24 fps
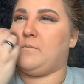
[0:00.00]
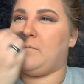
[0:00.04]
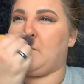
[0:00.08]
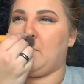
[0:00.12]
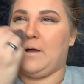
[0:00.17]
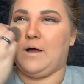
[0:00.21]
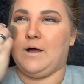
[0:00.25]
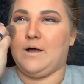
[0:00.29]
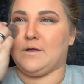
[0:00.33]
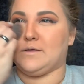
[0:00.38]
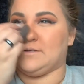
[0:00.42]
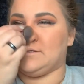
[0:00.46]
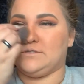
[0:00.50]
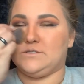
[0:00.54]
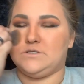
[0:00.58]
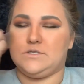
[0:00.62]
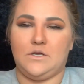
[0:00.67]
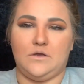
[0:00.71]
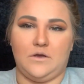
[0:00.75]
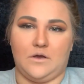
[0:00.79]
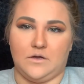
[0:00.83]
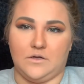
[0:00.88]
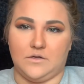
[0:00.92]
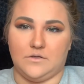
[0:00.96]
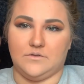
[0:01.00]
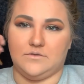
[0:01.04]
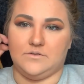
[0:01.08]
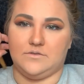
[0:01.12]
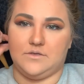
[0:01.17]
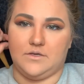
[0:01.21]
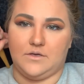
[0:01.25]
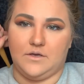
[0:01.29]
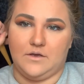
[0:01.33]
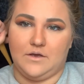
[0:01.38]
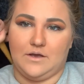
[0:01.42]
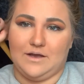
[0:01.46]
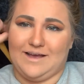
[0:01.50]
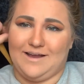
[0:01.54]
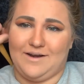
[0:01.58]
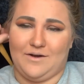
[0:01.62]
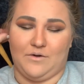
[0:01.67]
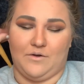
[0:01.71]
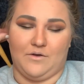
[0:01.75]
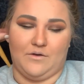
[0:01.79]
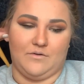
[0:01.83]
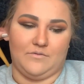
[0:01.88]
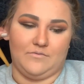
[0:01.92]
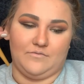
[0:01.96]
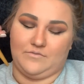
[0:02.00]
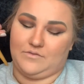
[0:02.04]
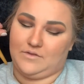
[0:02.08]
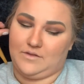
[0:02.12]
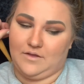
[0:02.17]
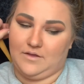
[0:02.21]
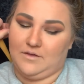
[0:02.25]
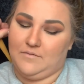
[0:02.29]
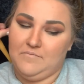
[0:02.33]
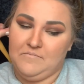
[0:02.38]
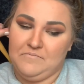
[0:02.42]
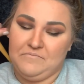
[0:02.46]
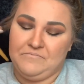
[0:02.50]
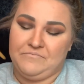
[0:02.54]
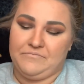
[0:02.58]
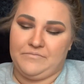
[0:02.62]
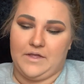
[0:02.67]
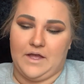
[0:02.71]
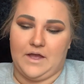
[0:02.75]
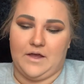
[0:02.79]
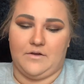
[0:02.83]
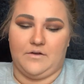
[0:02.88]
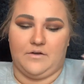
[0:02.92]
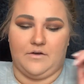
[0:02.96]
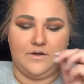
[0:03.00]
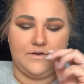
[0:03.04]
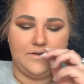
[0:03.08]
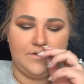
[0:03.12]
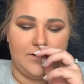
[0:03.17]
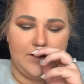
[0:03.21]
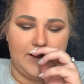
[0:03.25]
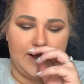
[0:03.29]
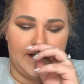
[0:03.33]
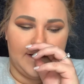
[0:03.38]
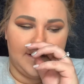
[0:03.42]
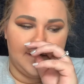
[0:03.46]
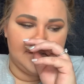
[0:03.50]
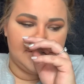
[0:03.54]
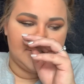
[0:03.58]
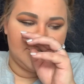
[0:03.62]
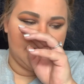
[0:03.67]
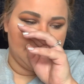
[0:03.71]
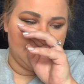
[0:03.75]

Onzy. I don't know. Don't ask.